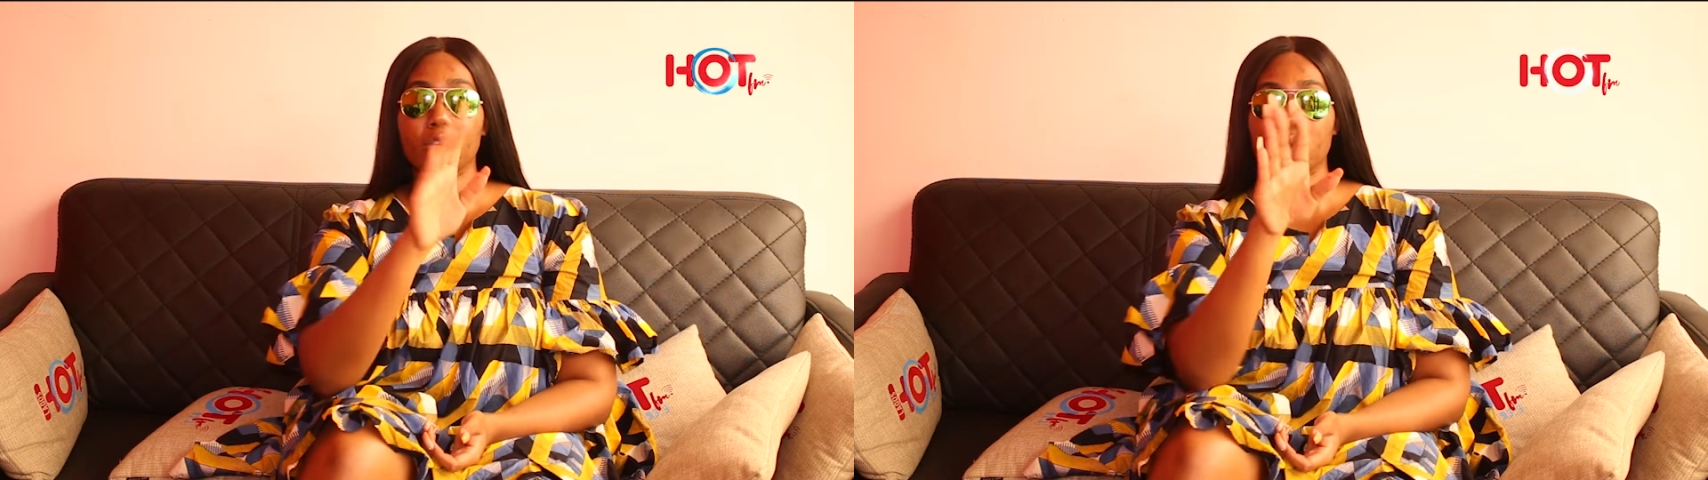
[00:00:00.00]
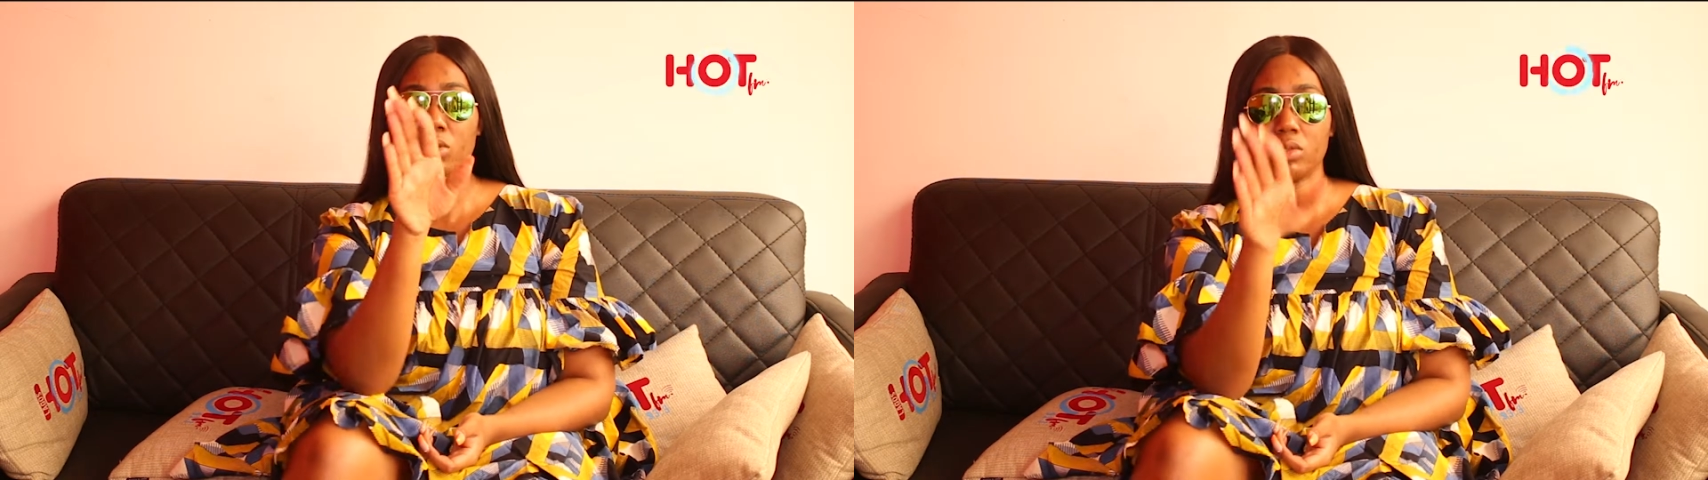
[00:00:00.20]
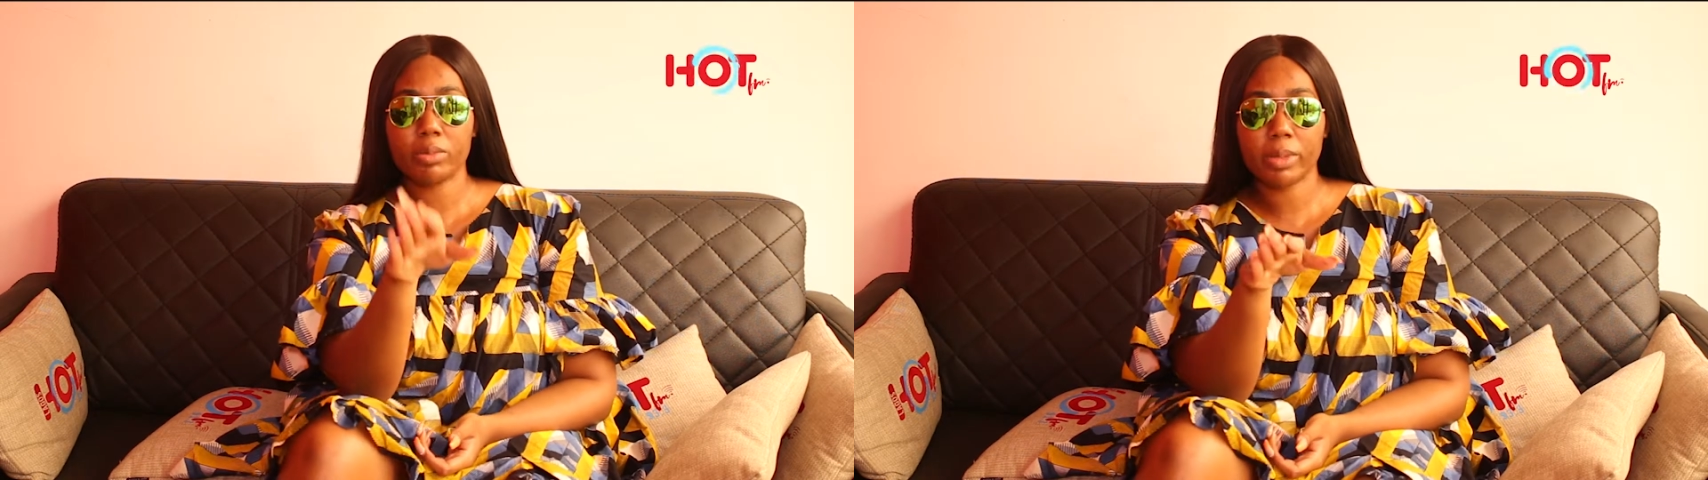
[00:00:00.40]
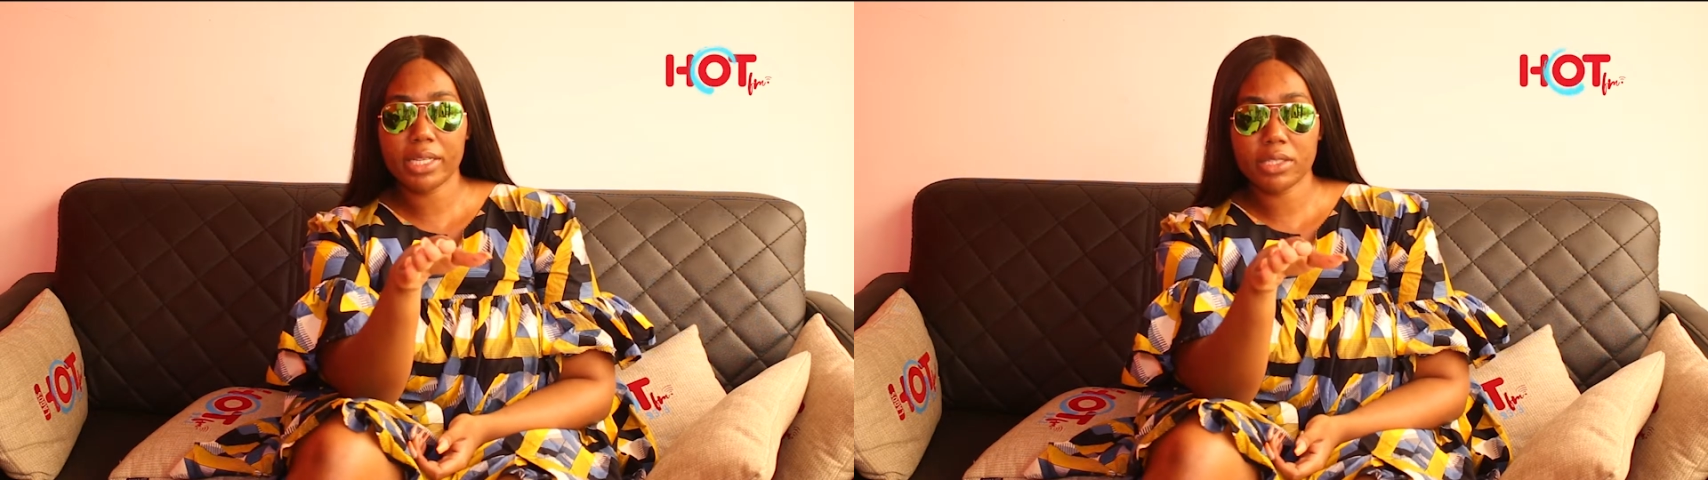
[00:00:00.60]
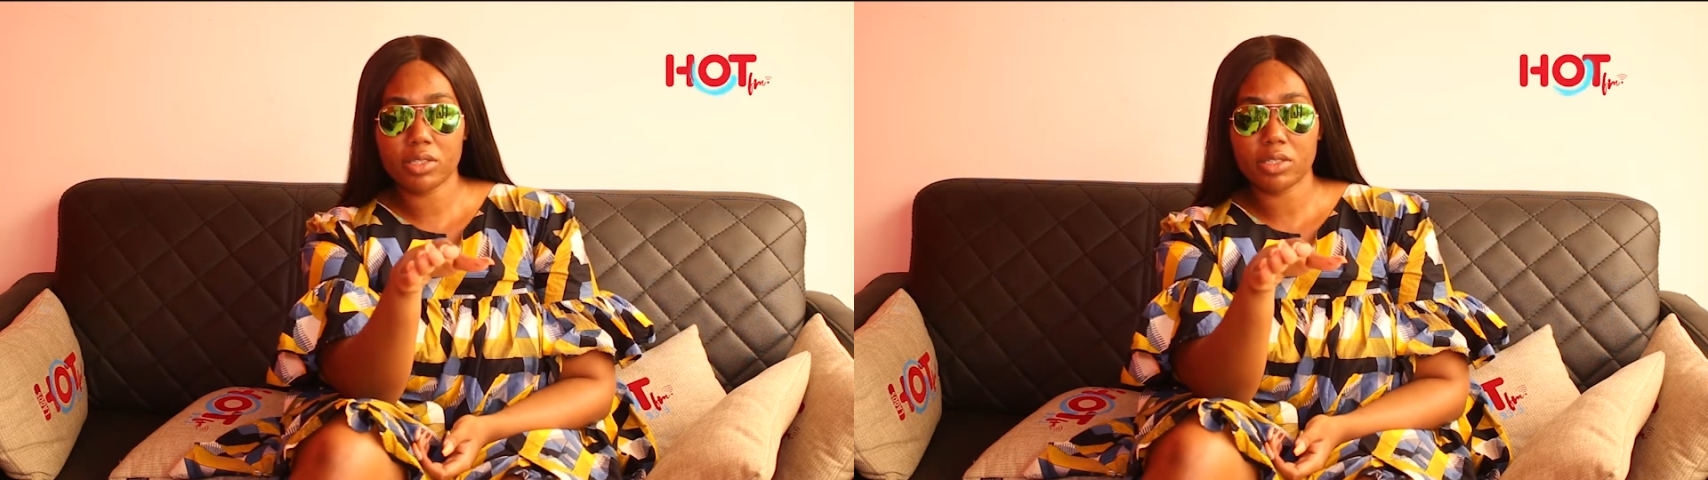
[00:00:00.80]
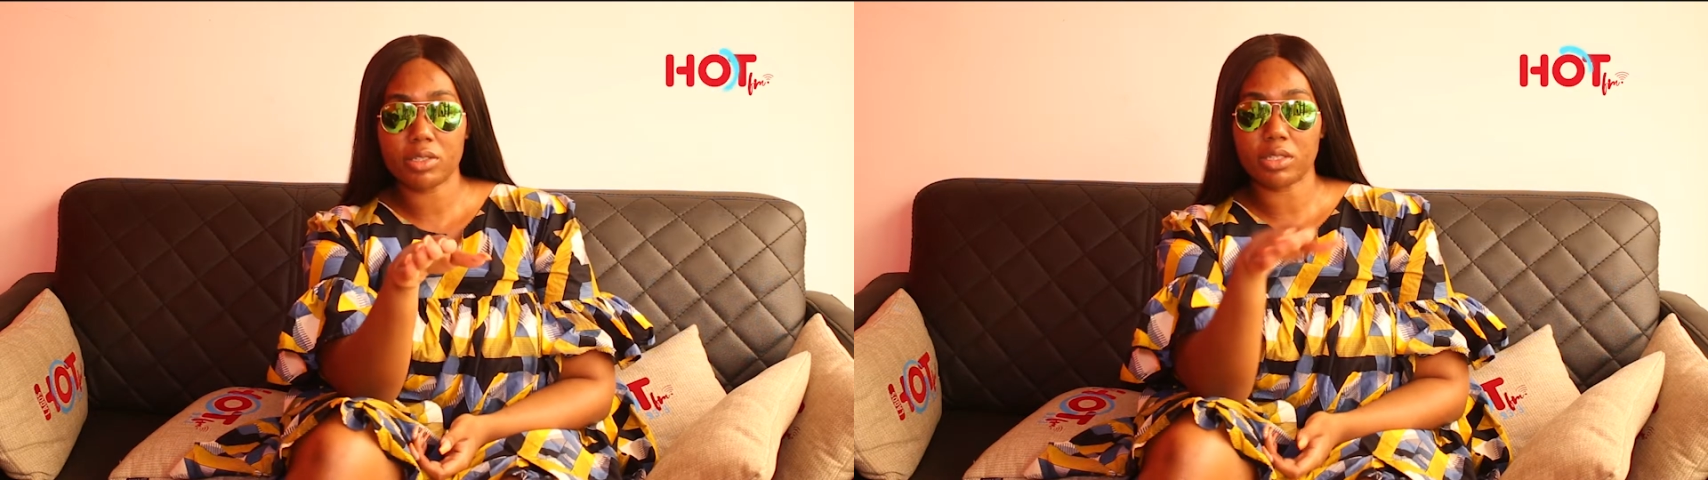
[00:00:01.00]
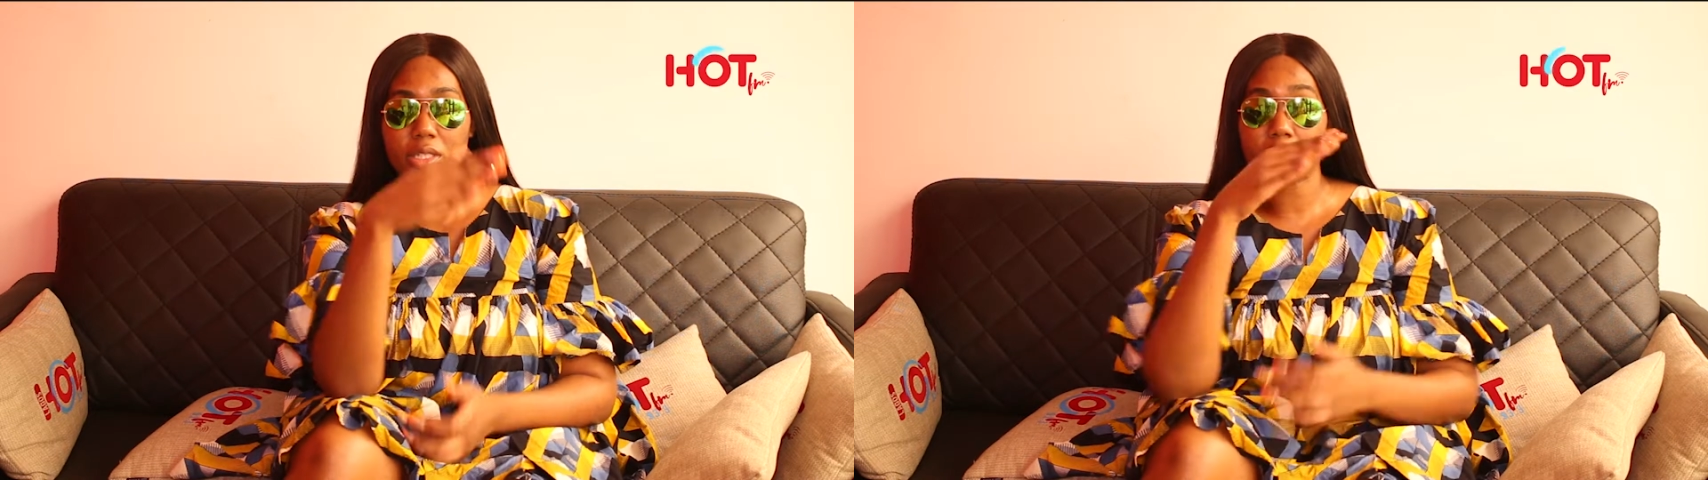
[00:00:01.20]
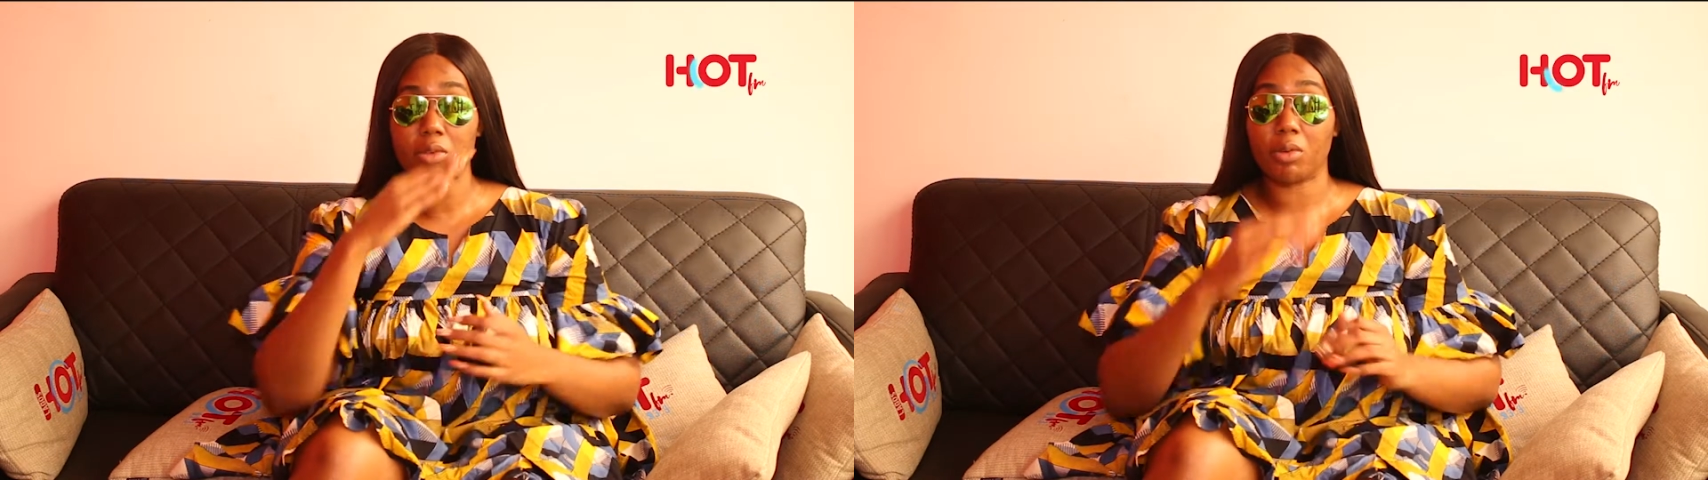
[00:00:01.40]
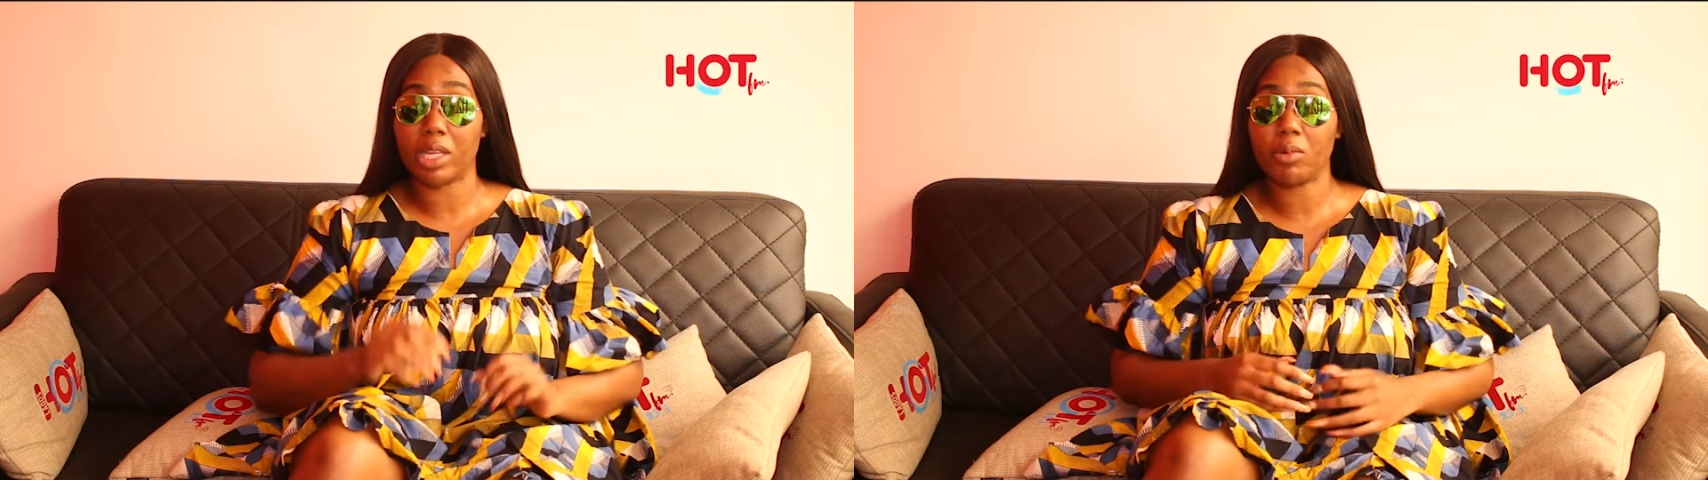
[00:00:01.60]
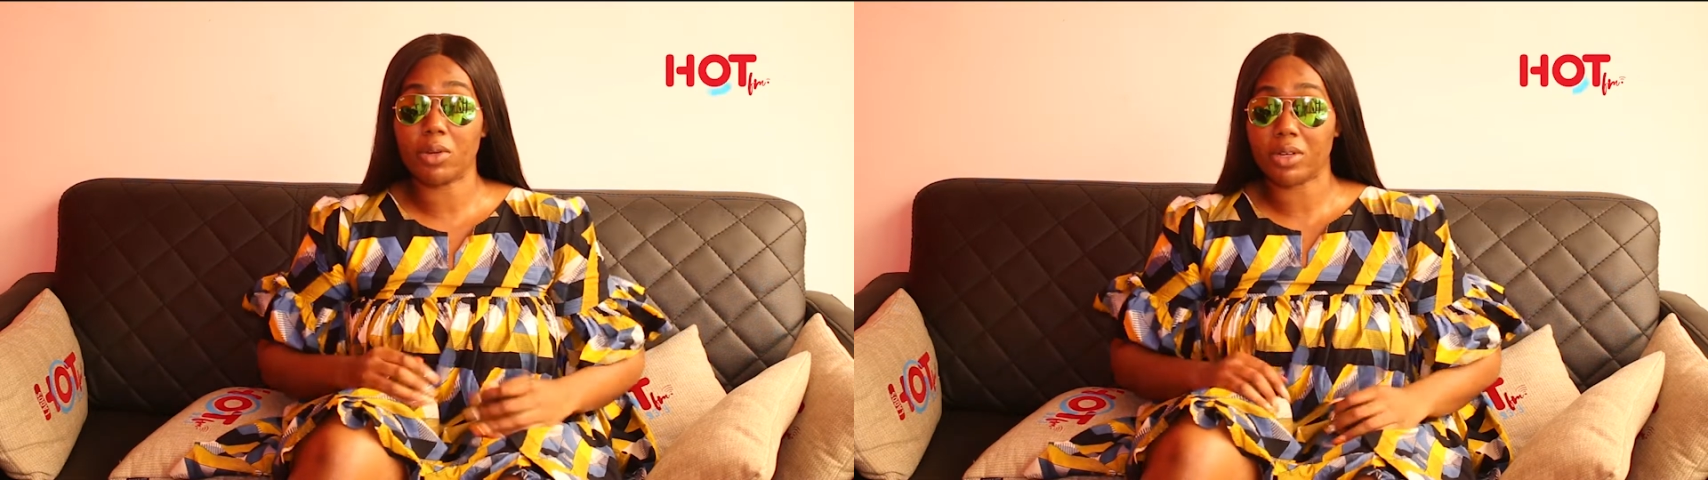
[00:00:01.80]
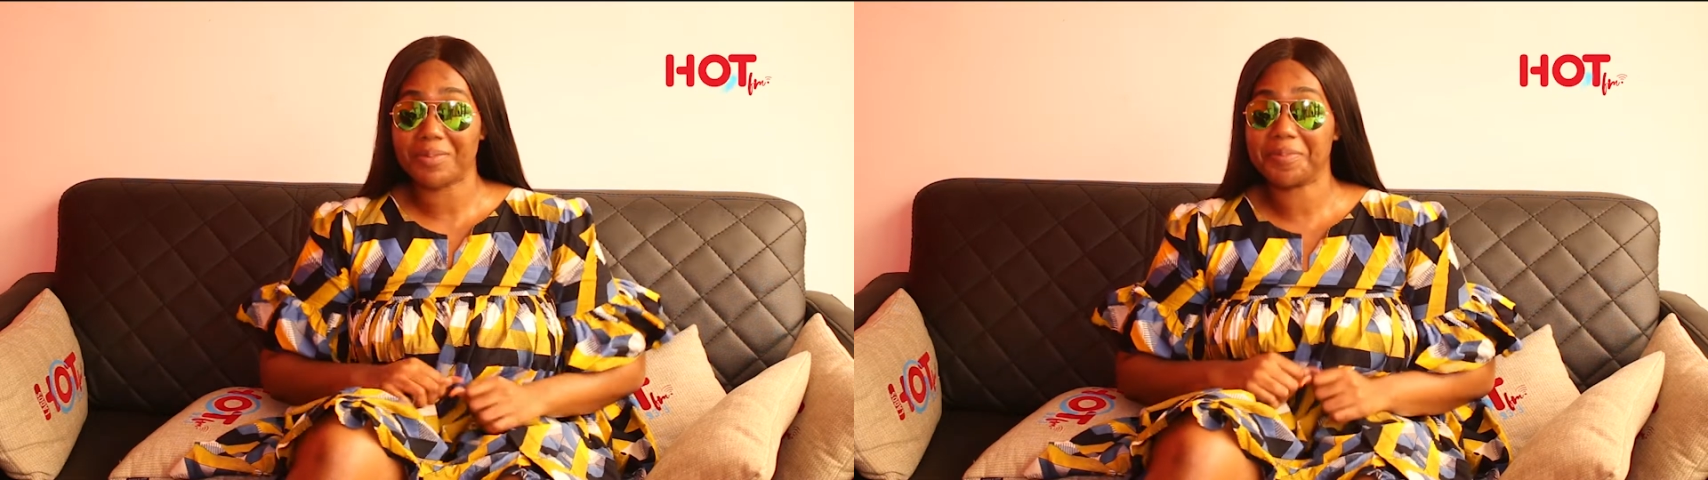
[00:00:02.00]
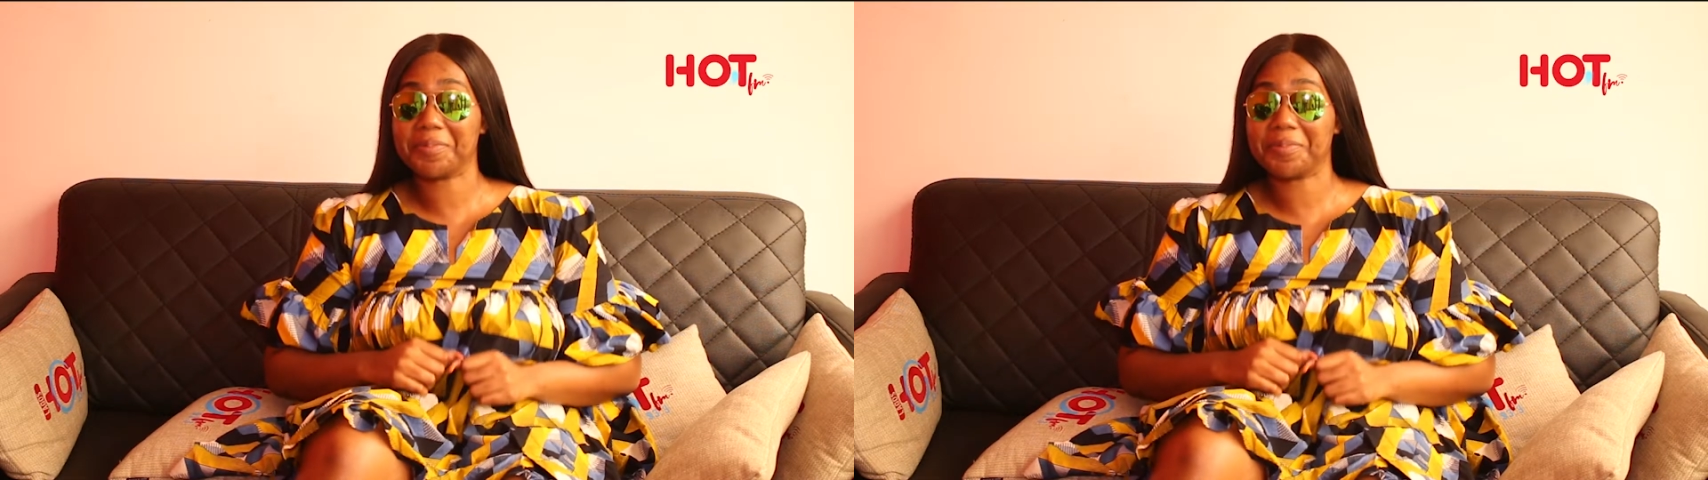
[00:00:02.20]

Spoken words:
So who's your plastic surgeon? Because yo, they were,